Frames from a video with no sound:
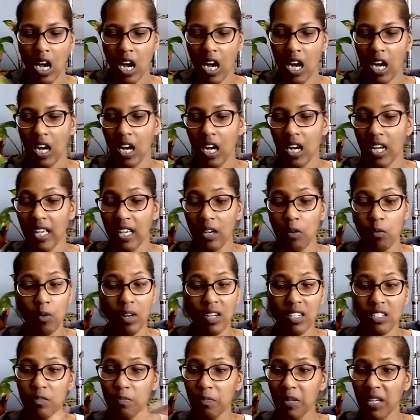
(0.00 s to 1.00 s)
It
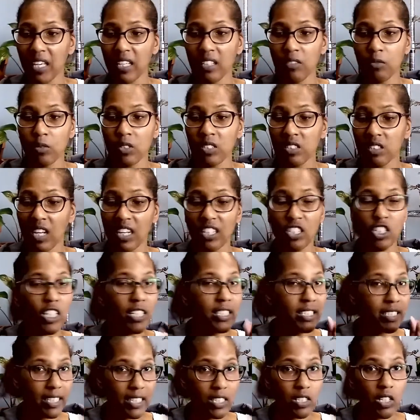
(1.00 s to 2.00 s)
was big, it was lush,
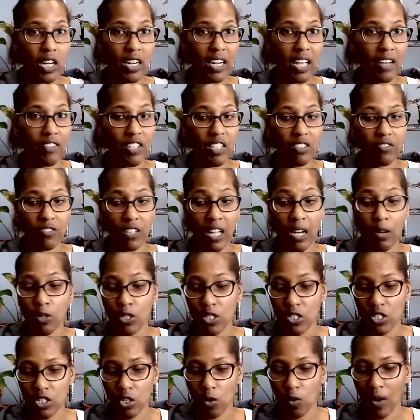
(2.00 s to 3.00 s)
it did not have any
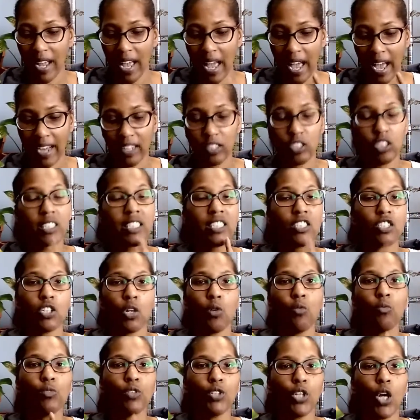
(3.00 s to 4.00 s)
flowers, so I actually
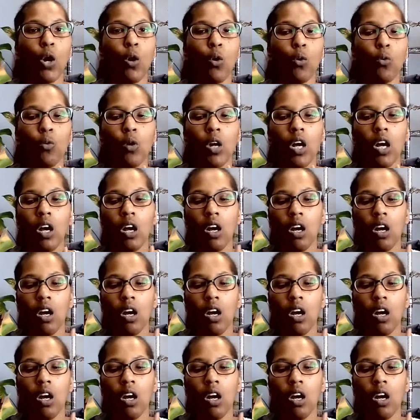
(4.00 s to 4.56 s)
don't know